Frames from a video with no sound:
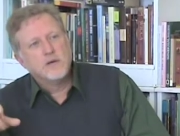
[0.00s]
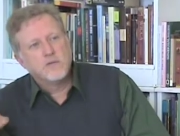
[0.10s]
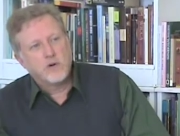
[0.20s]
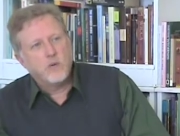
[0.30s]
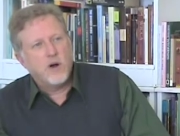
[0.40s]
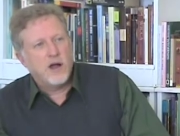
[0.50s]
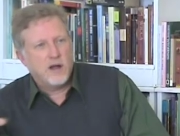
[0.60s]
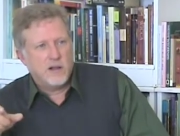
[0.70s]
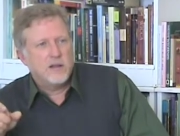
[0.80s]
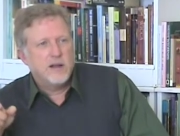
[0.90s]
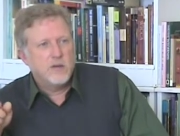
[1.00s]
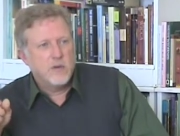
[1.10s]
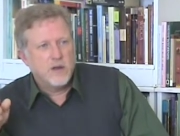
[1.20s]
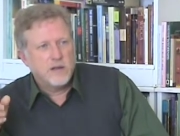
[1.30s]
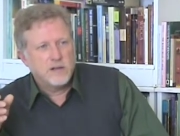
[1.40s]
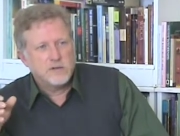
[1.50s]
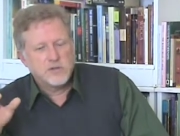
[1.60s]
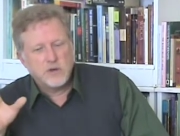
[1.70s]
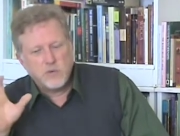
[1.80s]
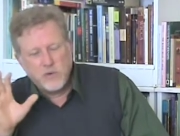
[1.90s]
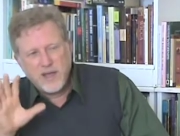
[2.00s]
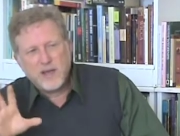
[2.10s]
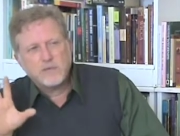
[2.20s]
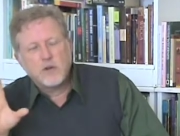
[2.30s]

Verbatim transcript: for a while anyway. And so we have